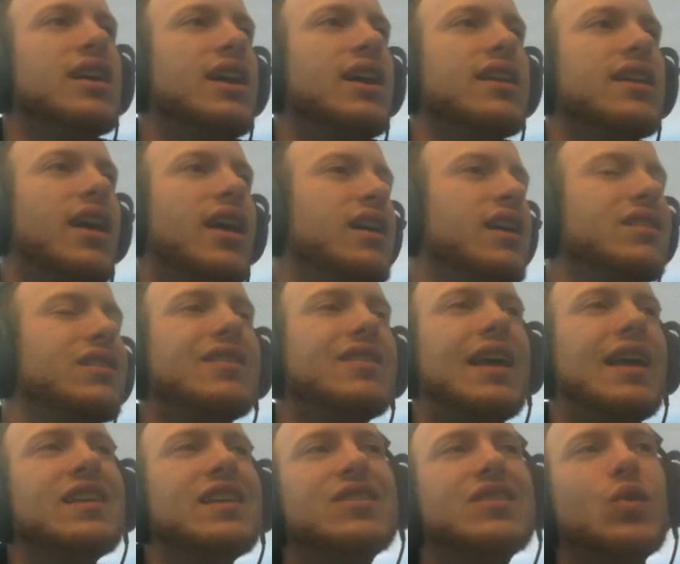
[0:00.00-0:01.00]
And, like, if it's
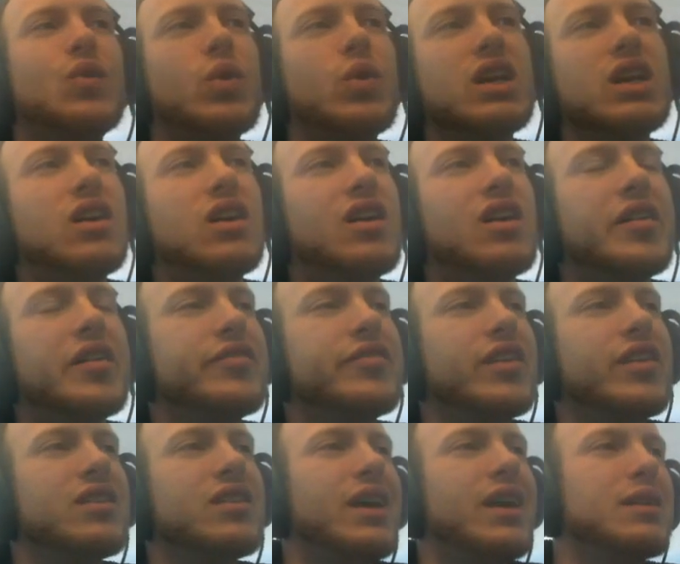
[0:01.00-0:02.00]
ace-queen off,
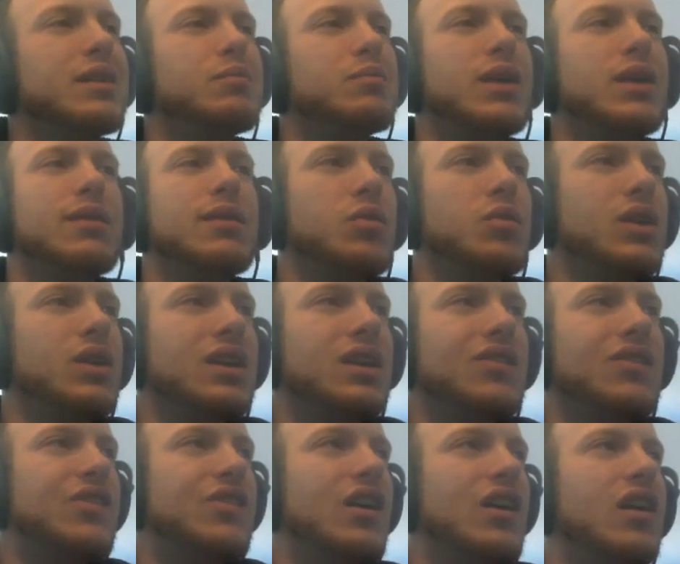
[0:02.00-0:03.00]
then, like, maybe we
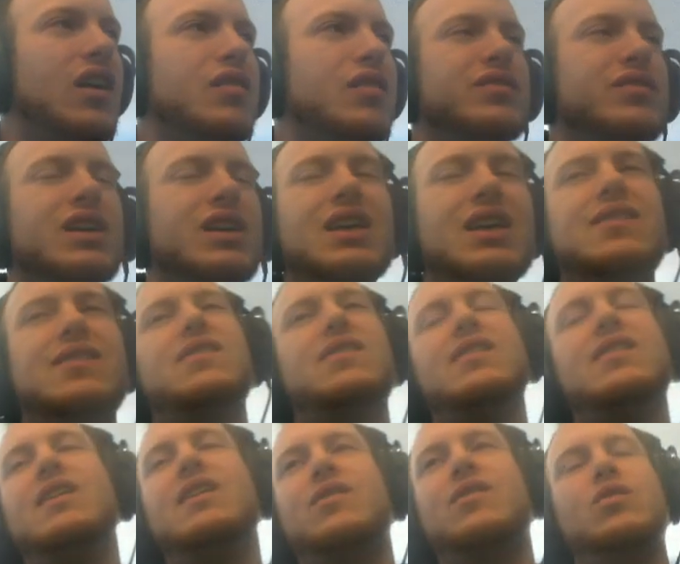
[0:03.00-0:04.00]
can shove.
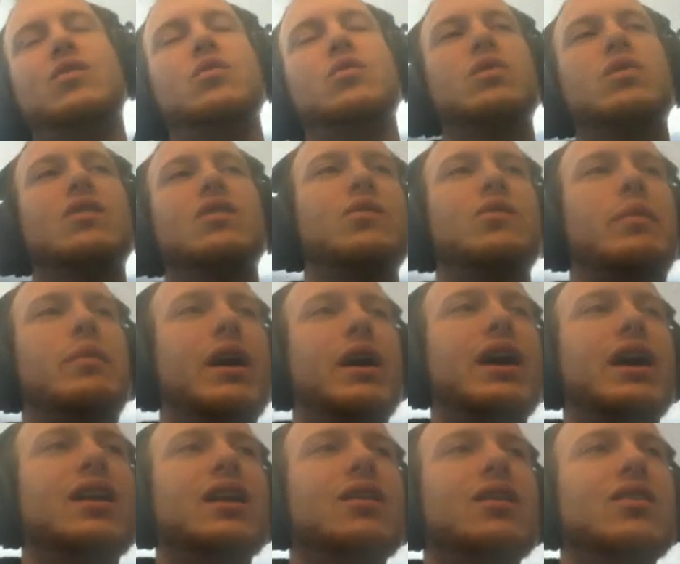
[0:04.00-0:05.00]
It's a really weird
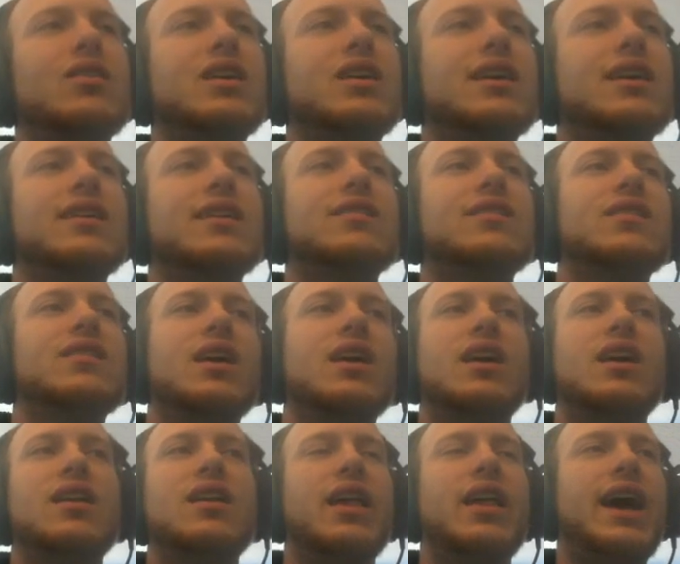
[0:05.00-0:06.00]
spot. It really is.
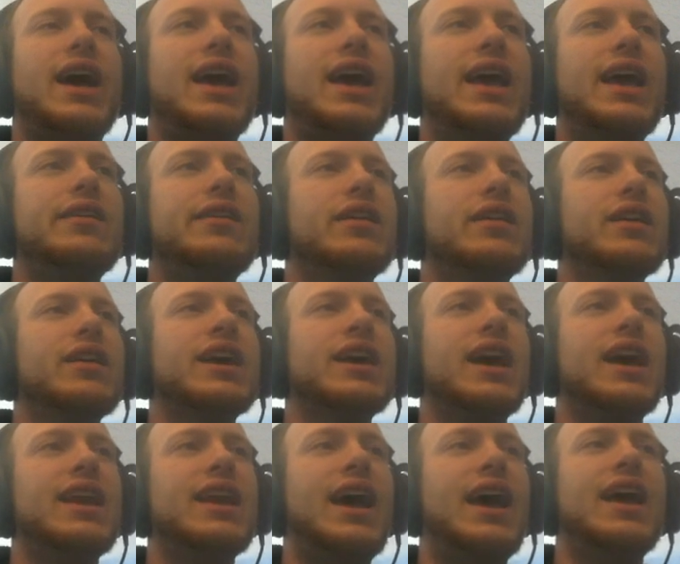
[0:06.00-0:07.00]
Like, I hate, like,
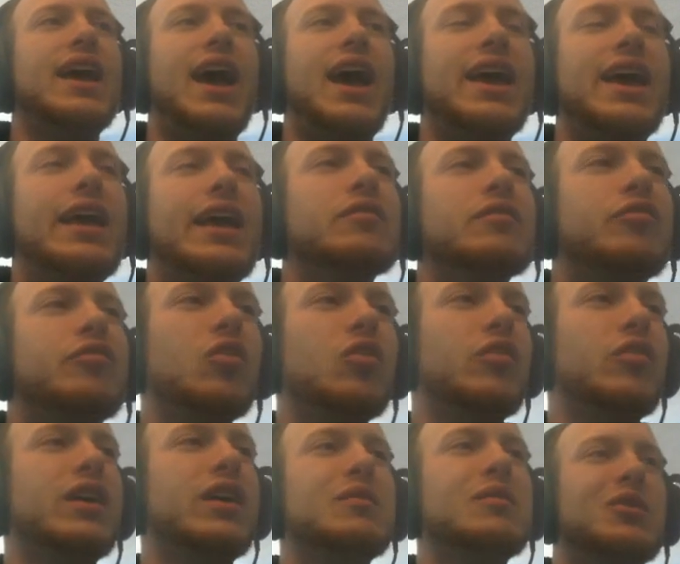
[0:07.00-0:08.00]
I hate
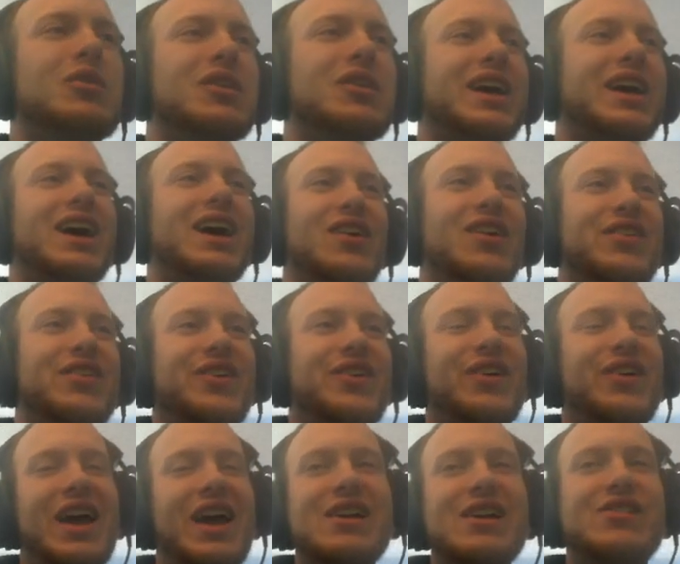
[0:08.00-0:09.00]
folding, but, like, I
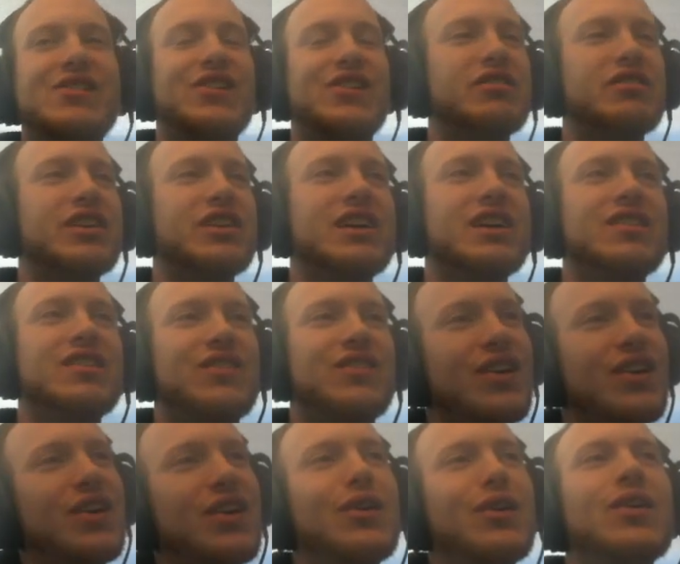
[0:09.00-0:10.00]
also hate shoving,
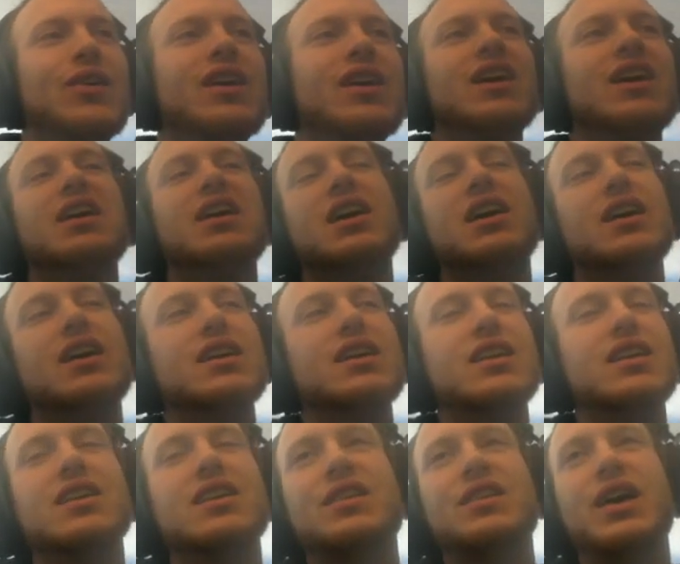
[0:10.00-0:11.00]
so,
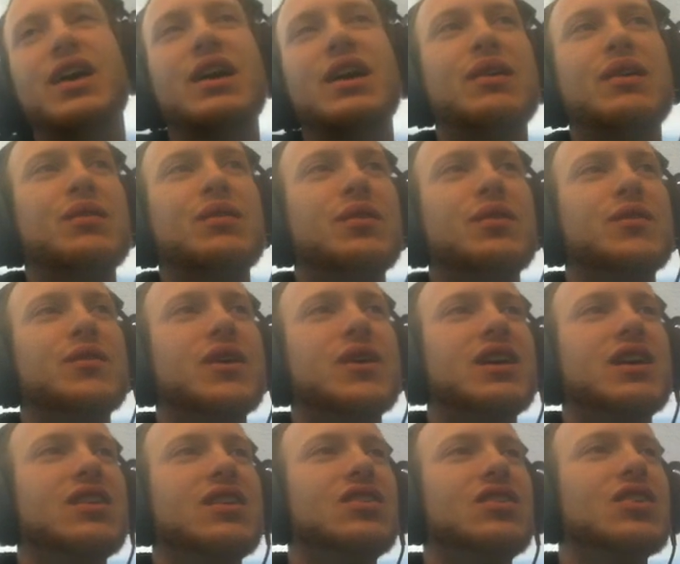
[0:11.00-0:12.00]
like, what
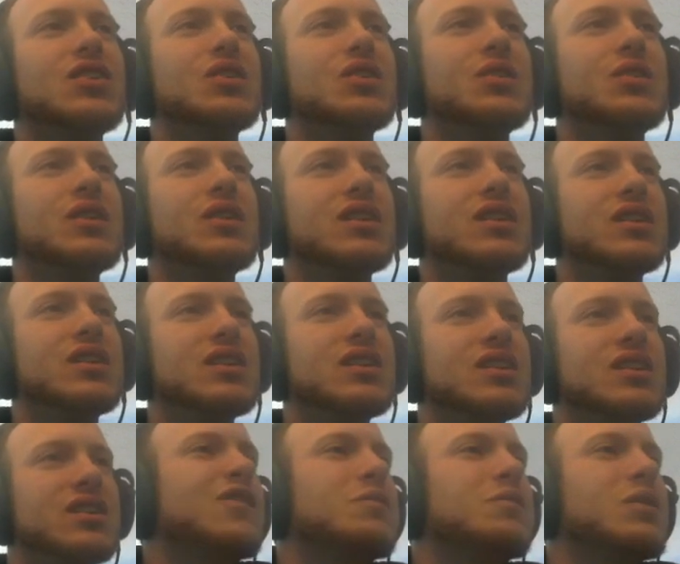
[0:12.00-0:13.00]
can you do?
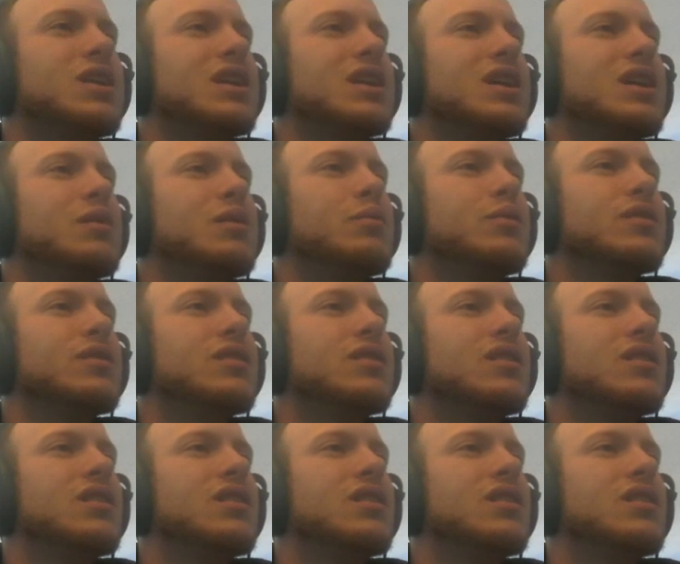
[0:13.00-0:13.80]
Split it up.